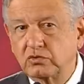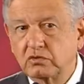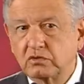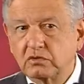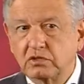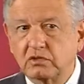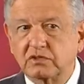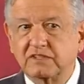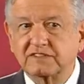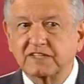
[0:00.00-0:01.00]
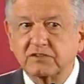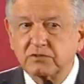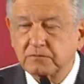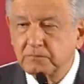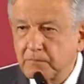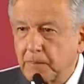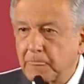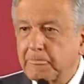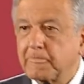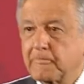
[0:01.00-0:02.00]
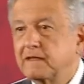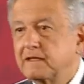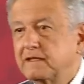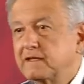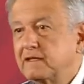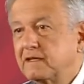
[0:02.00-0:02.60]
That's the second part. And the third part